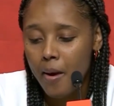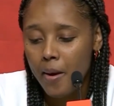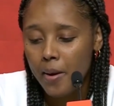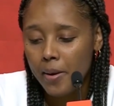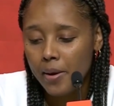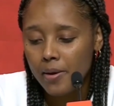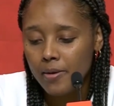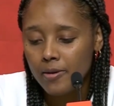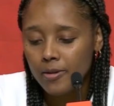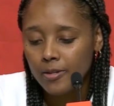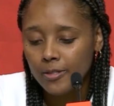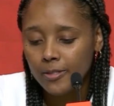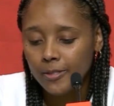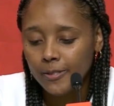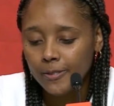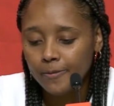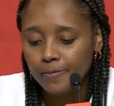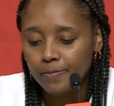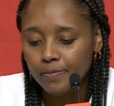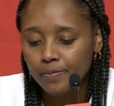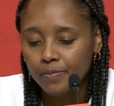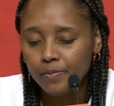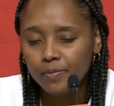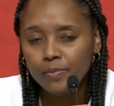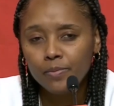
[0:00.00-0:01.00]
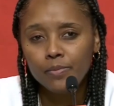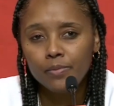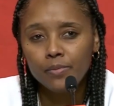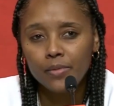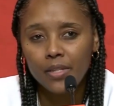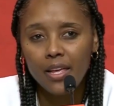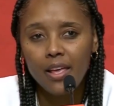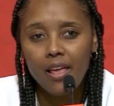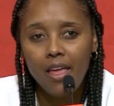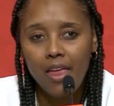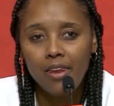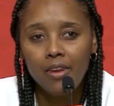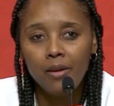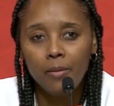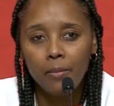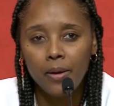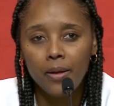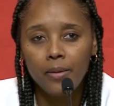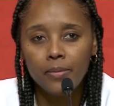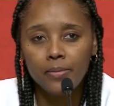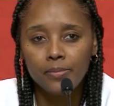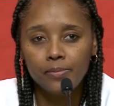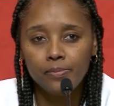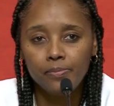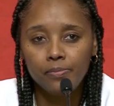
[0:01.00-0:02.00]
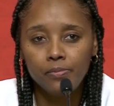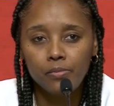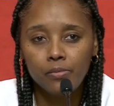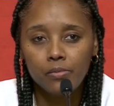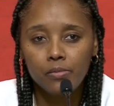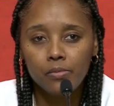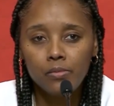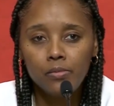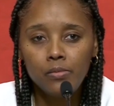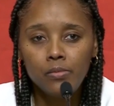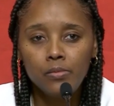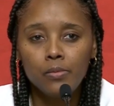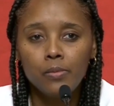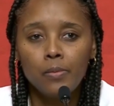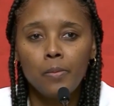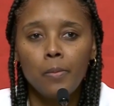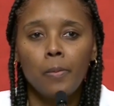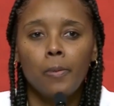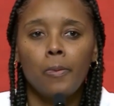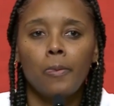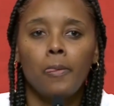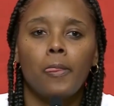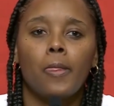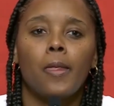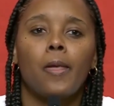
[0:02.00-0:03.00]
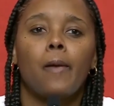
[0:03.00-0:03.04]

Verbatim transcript: Yeah, let's go to, no problem. Yeah, let's go to Christos.